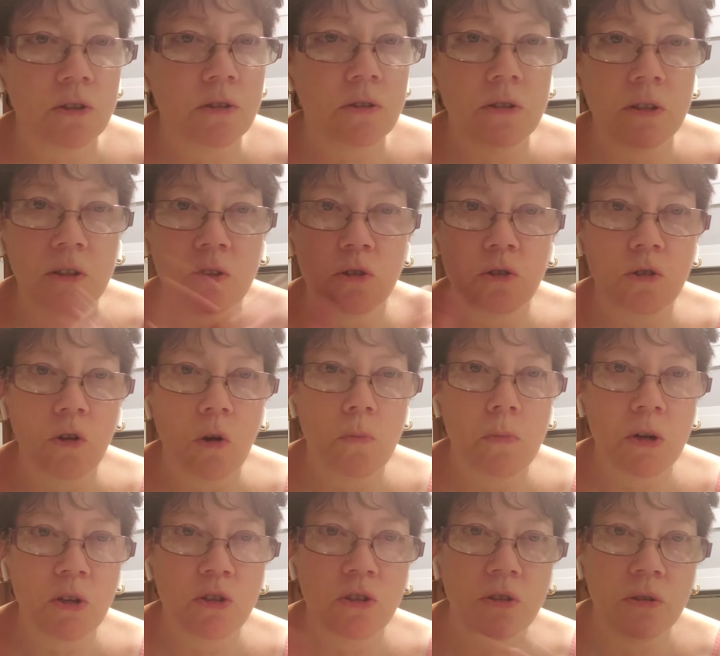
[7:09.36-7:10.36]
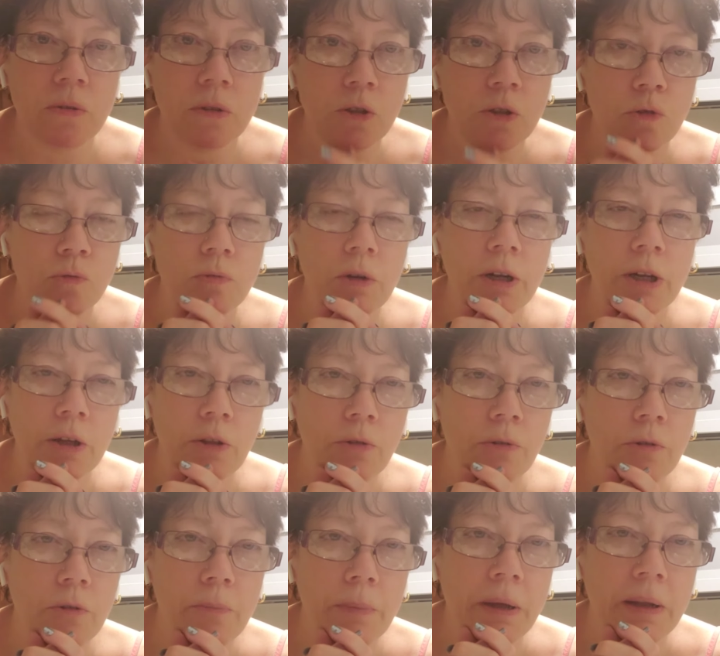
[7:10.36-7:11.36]
just so much is running
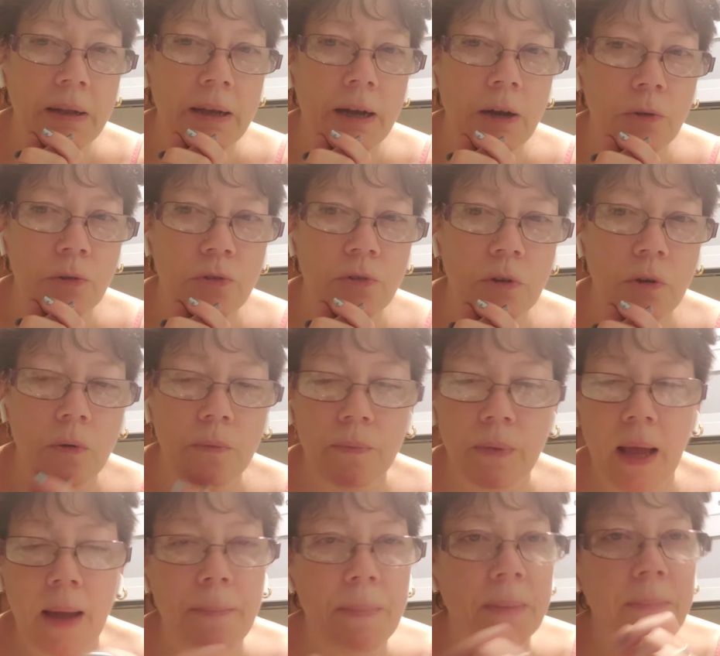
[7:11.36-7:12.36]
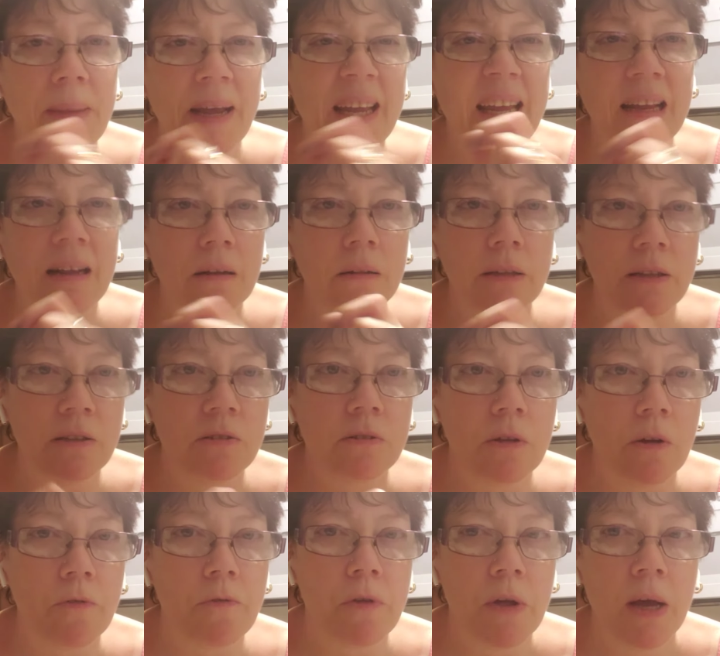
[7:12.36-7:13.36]
through me now, so I've been making a list
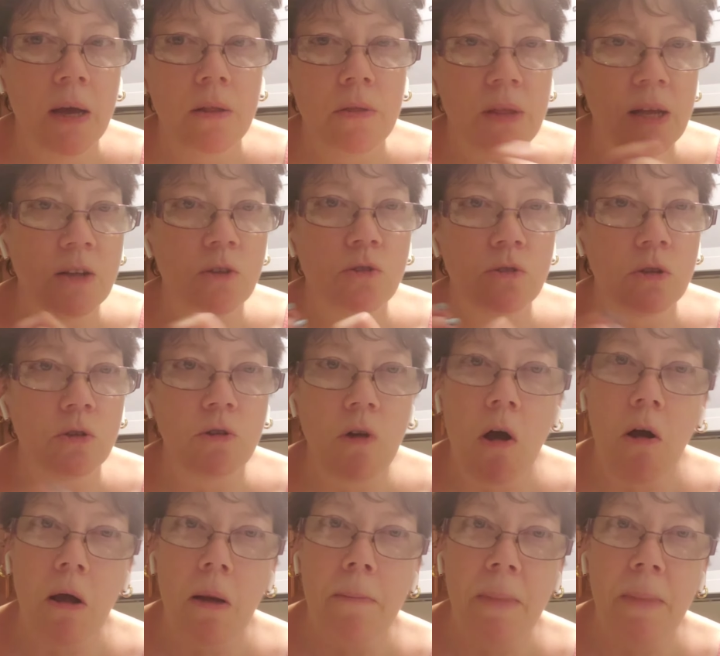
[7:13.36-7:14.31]
of things to talk